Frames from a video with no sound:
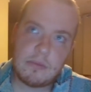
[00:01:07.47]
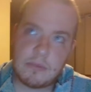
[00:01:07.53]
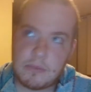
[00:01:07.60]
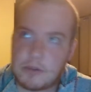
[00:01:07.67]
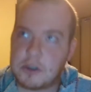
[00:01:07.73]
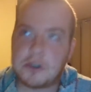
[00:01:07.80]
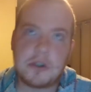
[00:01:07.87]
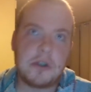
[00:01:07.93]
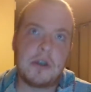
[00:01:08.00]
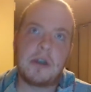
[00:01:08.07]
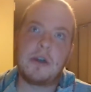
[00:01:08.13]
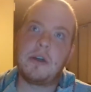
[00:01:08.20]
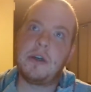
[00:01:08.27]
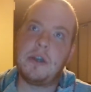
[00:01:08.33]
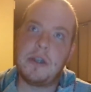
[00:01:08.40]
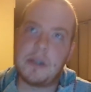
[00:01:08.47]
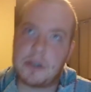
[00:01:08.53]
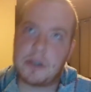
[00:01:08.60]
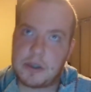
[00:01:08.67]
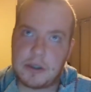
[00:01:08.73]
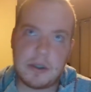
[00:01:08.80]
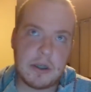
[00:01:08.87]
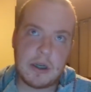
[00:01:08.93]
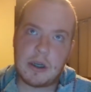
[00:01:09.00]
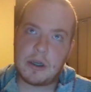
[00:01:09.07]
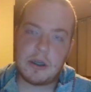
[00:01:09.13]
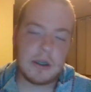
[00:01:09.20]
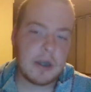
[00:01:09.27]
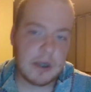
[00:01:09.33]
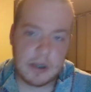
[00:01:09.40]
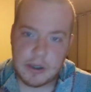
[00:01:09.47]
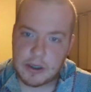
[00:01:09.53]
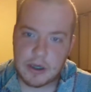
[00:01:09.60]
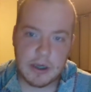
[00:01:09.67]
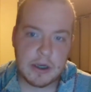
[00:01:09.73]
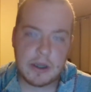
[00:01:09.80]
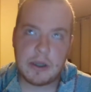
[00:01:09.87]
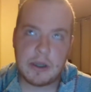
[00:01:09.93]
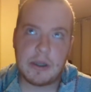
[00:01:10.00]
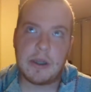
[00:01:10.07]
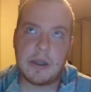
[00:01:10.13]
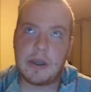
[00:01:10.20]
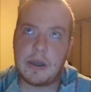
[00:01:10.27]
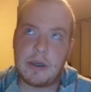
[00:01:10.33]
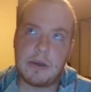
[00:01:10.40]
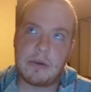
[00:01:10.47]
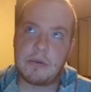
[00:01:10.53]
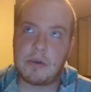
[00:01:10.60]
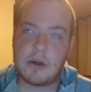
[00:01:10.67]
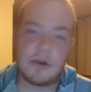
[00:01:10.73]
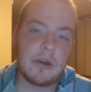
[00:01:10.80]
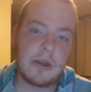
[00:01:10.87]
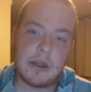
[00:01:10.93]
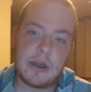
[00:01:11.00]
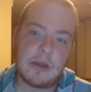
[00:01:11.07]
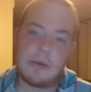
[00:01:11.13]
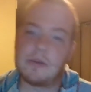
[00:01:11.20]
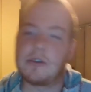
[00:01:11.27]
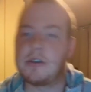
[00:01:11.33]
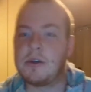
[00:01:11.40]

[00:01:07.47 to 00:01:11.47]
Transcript: missionaries and yada, yada, yada that wrote it down.